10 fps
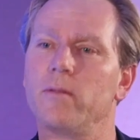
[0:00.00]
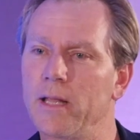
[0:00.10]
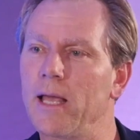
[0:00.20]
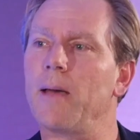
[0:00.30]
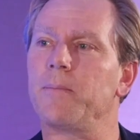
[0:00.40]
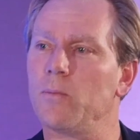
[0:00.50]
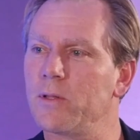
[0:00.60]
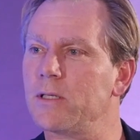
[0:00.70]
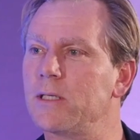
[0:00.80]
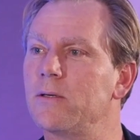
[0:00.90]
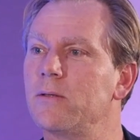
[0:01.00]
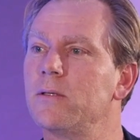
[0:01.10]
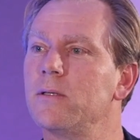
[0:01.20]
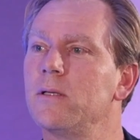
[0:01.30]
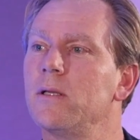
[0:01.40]
they're happy with the deal?
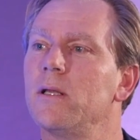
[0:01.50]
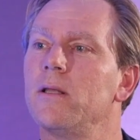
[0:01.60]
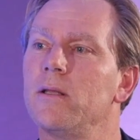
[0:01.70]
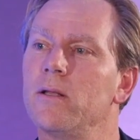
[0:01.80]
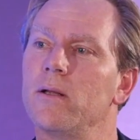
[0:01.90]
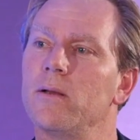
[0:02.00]
Yeah. You